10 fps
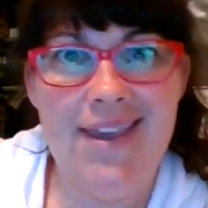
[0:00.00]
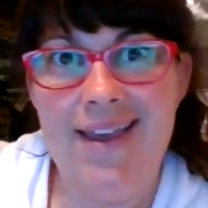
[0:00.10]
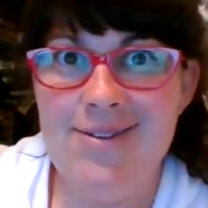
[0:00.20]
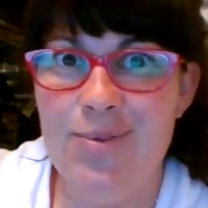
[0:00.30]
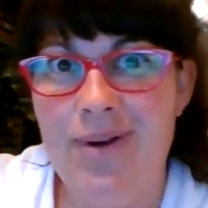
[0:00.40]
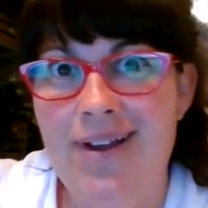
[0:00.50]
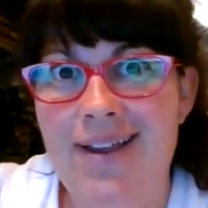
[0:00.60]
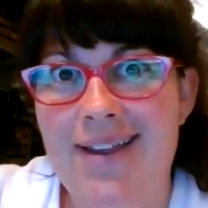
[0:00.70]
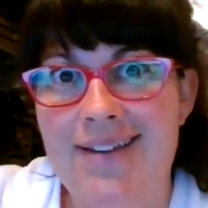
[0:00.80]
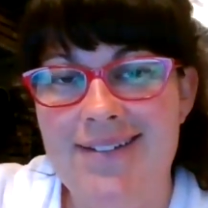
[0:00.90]
guess
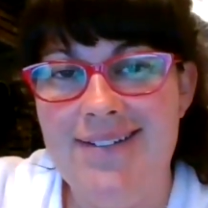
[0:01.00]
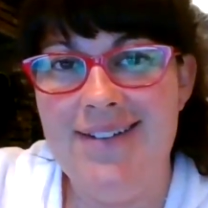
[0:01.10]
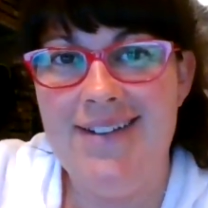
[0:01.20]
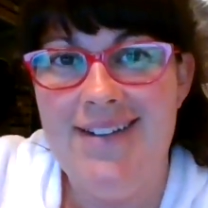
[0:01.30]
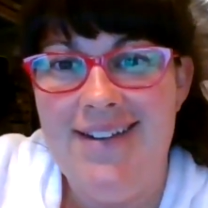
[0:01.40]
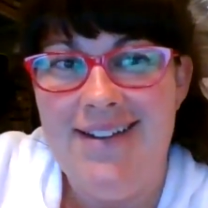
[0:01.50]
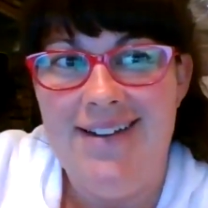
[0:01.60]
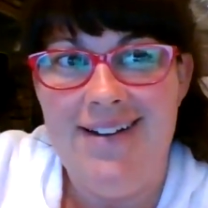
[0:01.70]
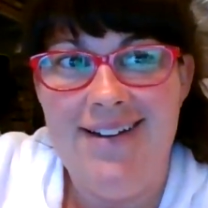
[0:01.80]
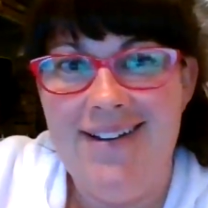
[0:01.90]
what?
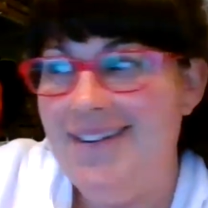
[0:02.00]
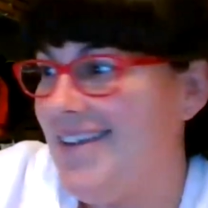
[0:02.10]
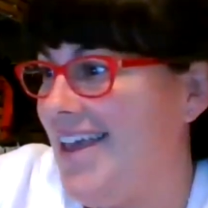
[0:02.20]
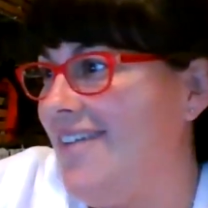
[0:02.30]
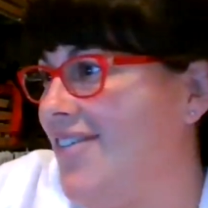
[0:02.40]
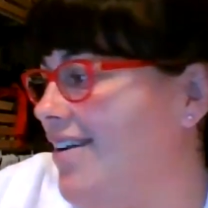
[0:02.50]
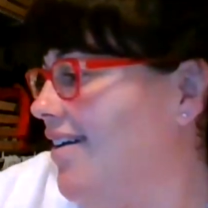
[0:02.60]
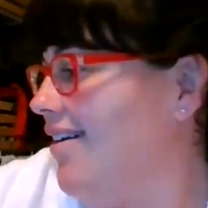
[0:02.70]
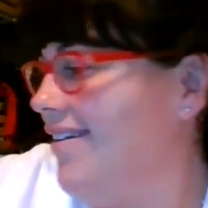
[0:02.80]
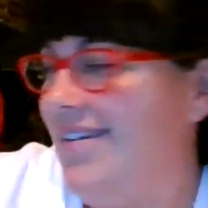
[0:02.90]

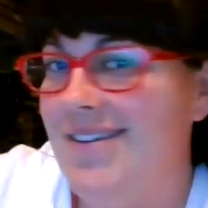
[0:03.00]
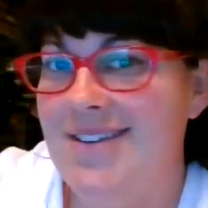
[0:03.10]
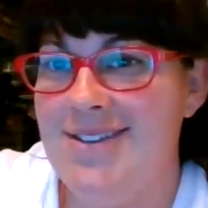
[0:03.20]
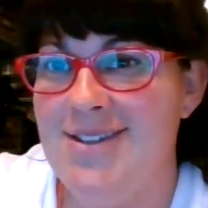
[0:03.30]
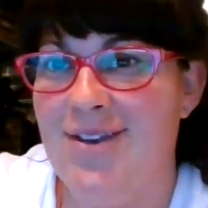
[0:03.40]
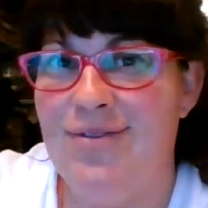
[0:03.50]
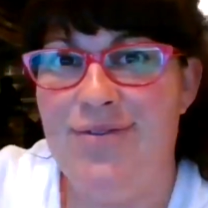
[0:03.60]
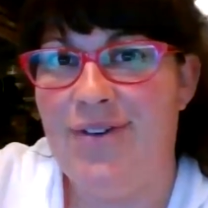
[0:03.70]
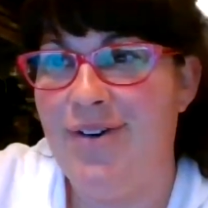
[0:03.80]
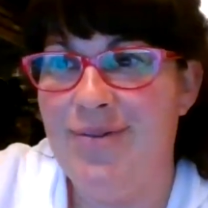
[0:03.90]
Kavanaugh is
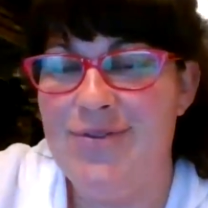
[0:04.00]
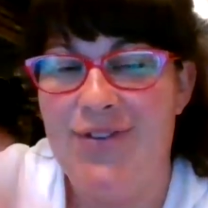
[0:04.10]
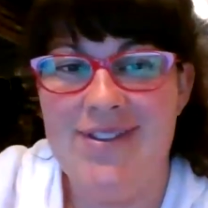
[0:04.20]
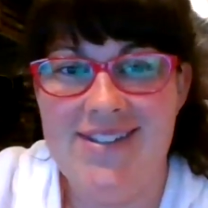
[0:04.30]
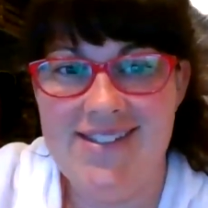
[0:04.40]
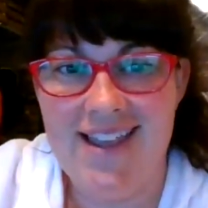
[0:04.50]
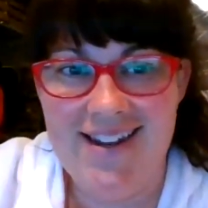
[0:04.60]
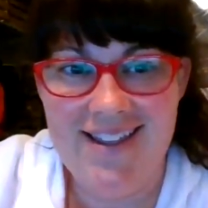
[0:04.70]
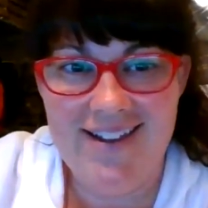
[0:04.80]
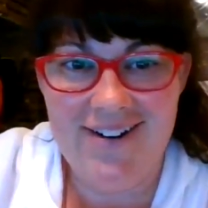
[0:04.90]
confirmed for the
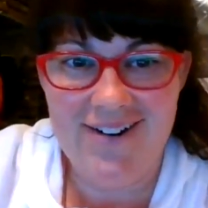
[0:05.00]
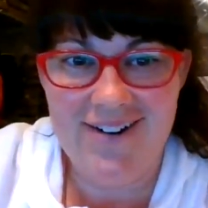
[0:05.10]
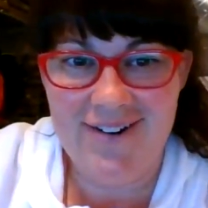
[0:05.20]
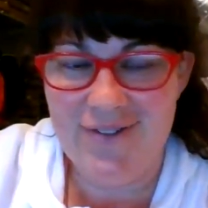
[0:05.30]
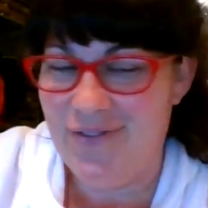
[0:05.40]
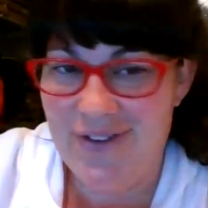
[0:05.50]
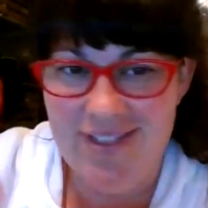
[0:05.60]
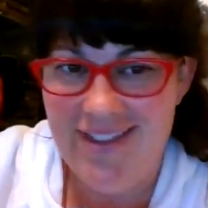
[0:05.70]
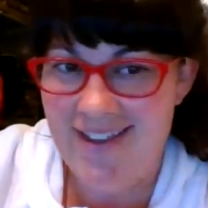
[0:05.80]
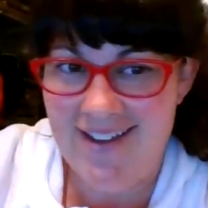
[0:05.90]
Senate or for
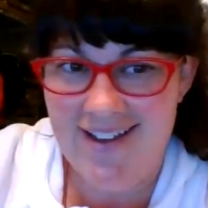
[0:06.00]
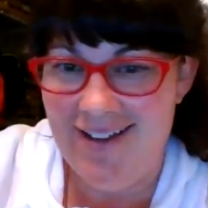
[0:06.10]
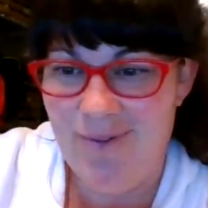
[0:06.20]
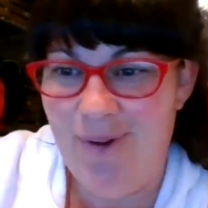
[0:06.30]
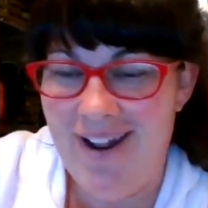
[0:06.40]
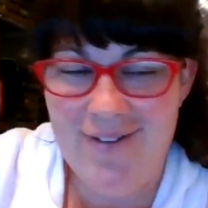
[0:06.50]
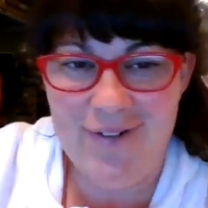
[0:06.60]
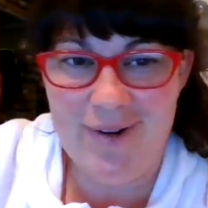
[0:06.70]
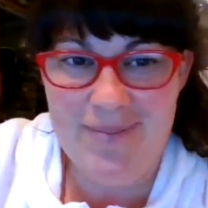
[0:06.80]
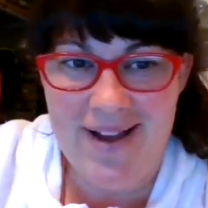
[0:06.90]
the
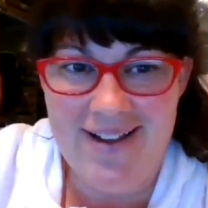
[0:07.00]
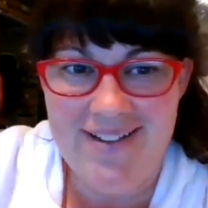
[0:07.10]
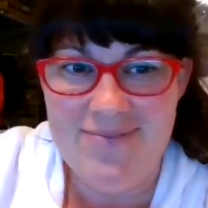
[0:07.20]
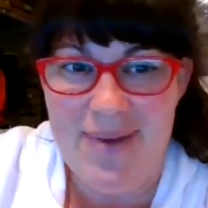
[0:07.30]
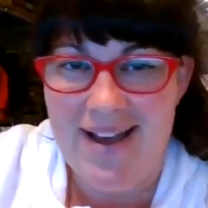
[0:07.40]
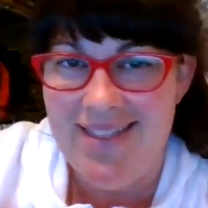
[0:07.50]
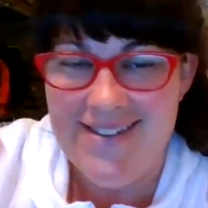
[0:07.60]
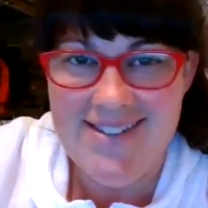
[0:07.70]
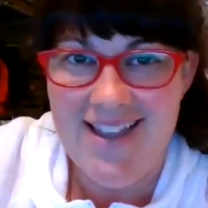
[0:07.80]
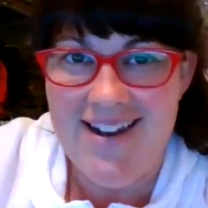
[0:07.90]
whatever by
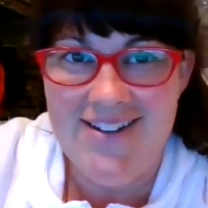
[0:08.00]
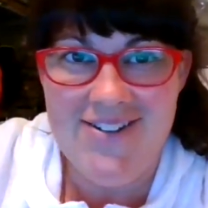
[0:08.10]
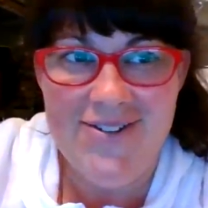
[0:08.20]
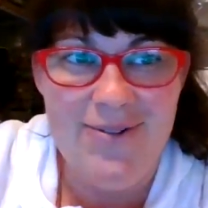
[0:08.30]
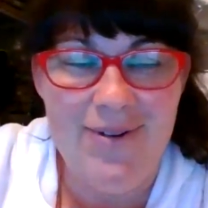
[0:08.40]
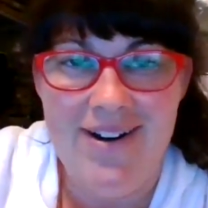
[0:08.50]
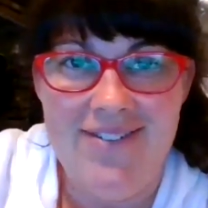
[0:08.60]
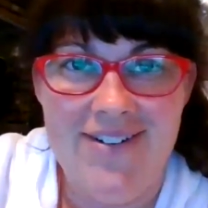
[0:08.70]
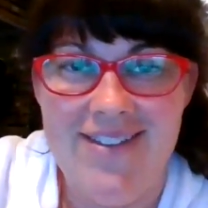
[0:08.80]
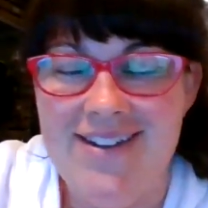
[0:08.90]
the Senate to
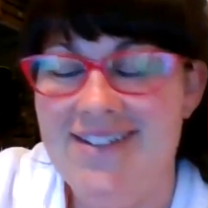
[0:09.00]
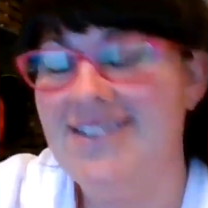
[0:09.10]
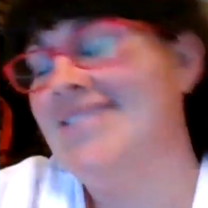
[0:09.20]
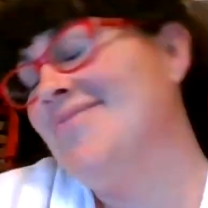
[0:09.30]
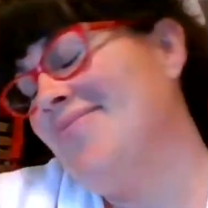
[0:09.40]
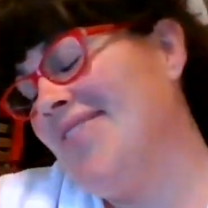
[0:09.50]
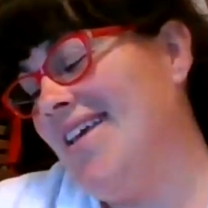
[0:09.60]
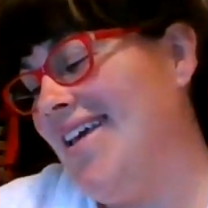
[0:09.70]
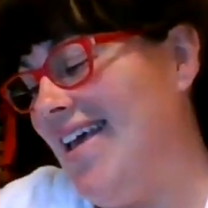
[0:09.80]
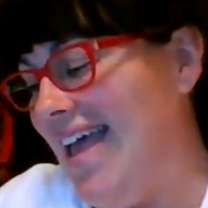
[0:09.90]
whatever they did."
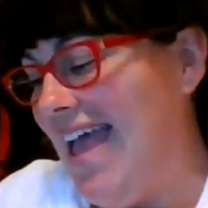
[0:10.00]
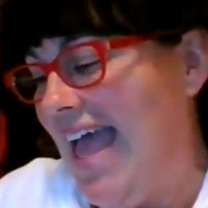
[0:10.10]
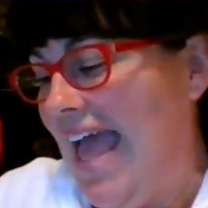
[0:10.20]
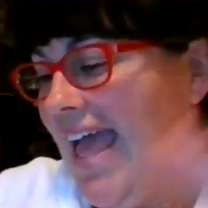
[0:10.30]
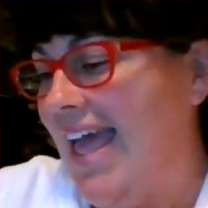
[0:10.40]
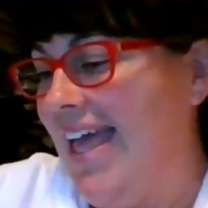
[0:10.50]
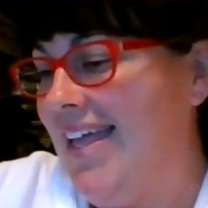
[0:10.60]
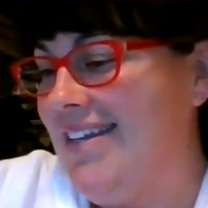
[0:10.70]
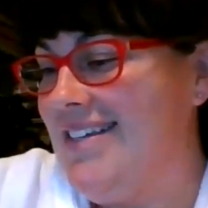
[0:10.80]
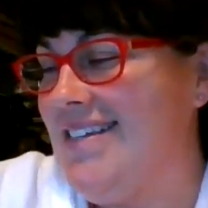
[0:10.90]

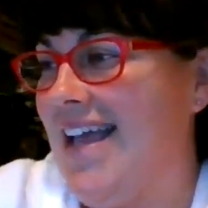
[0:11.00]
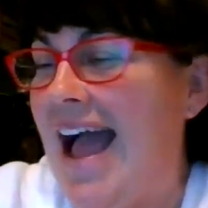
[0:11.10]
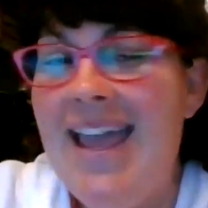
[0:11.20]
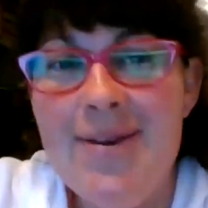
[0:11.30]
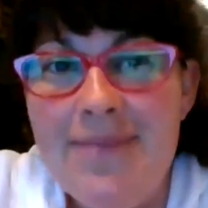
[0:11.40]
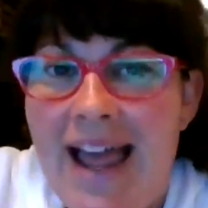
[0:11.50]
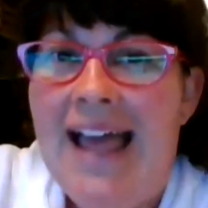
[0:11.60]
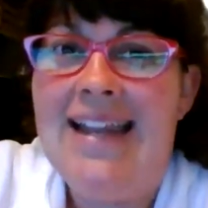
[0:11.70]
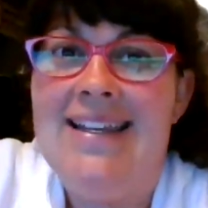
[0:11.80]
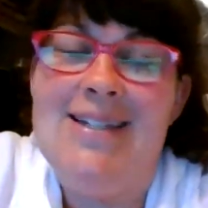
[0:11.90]
And I am
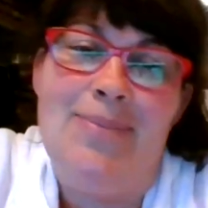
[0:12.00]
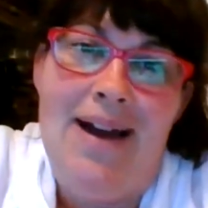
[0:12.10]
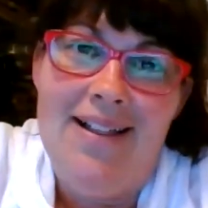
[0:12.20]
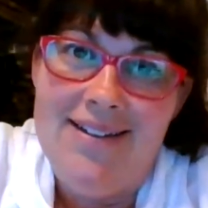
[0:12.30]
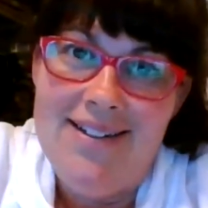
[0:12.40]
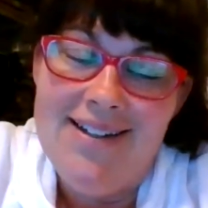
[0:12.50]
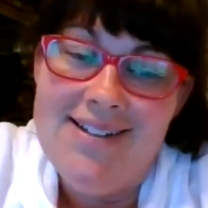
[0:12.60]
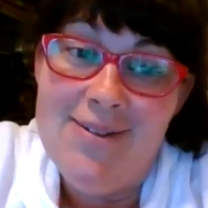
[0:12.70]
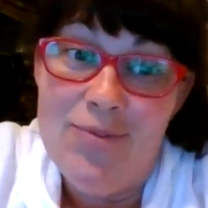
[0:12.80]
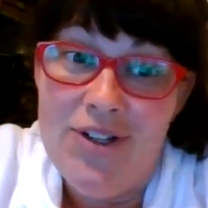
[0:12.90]
not into
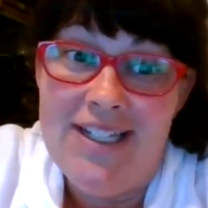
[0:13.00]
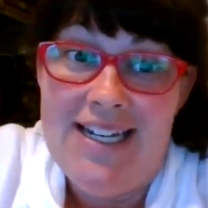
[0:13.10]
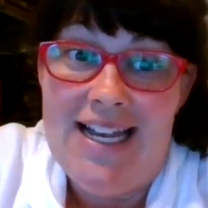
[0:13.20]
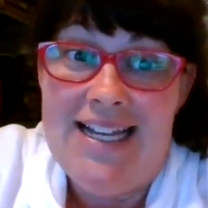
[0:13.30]
politics. I'm really